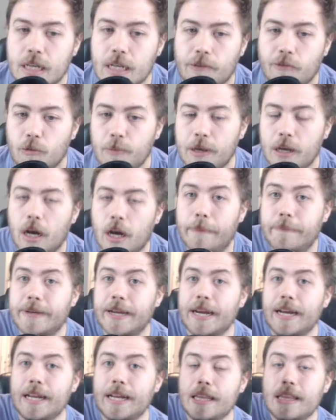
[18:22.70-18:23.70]
I will be
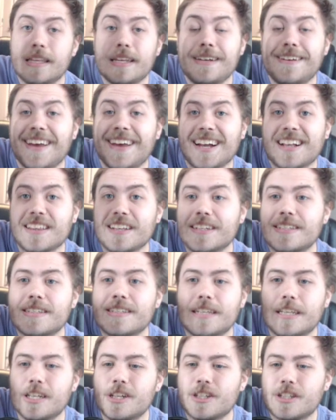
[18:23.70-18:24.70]
updating the deck list
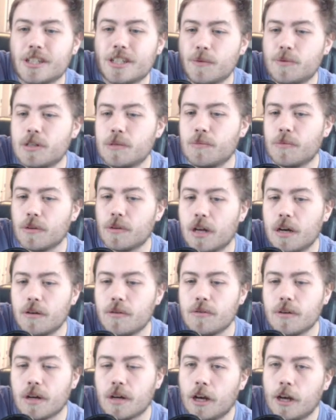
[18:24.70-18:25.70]
in the description
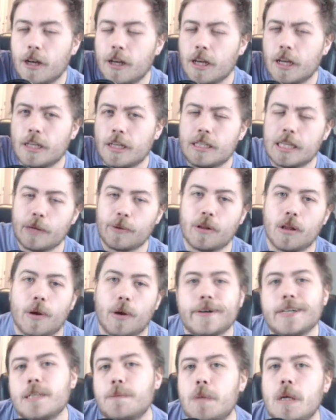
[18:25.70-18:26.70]
below. So that will
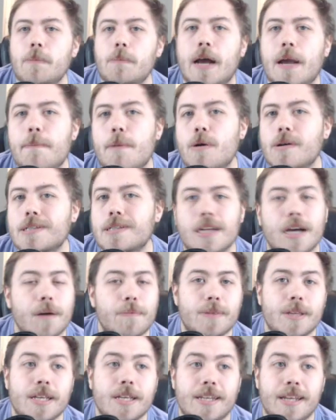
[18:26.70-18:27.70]
always be my most
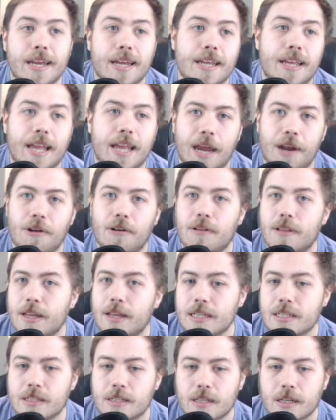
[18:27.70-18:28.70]
up-to-date Kano
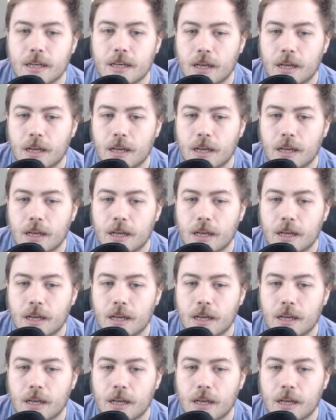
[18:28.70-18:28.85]
list.